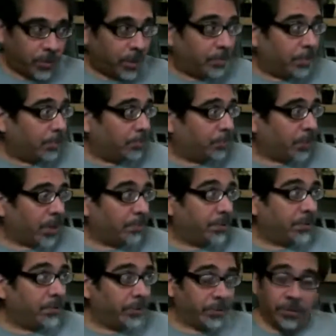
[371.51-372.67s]
I'm probably
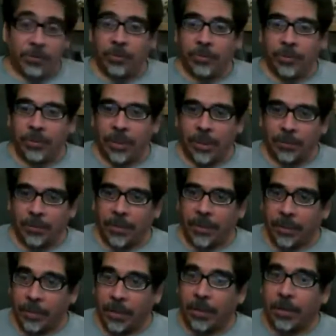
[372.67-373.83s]
going to do a DIY
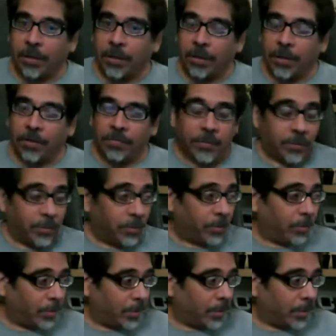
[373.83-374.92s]
video